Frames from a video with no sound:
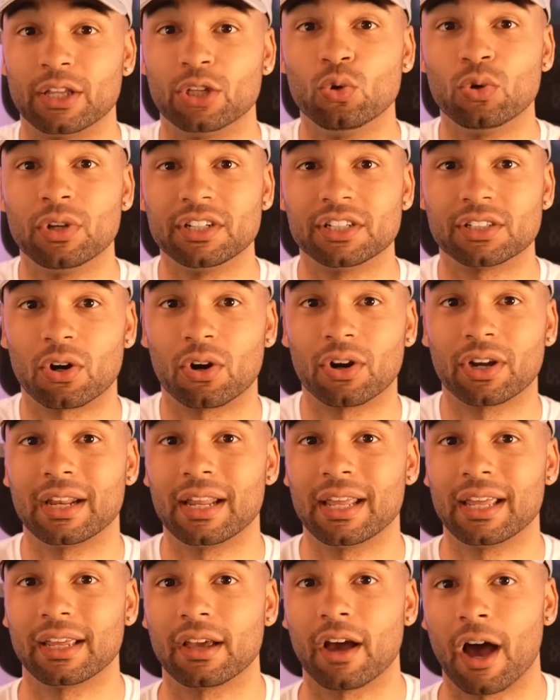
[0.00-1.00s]
you can start
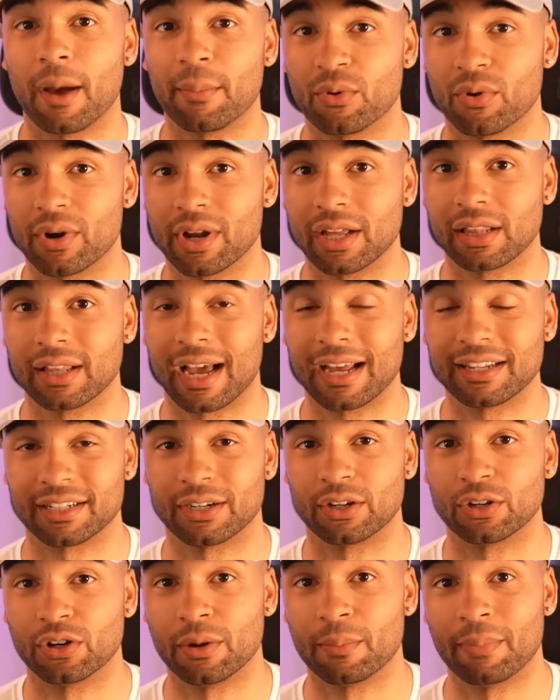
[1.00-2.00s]
getting copywriting clients that
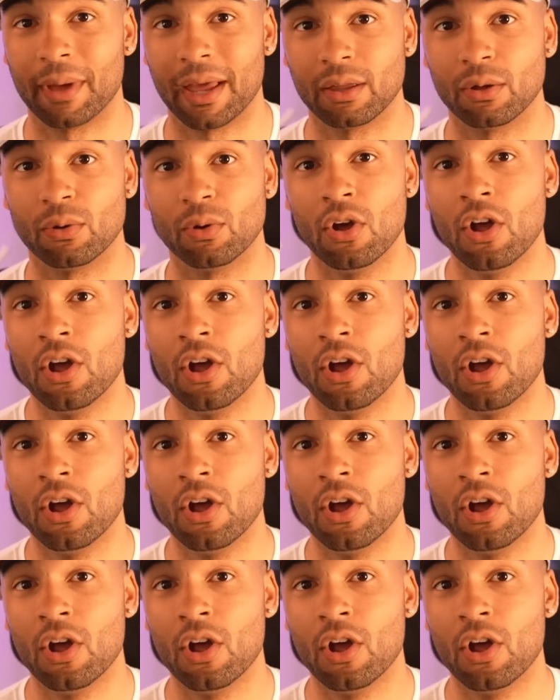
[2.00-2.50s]
are going to pay you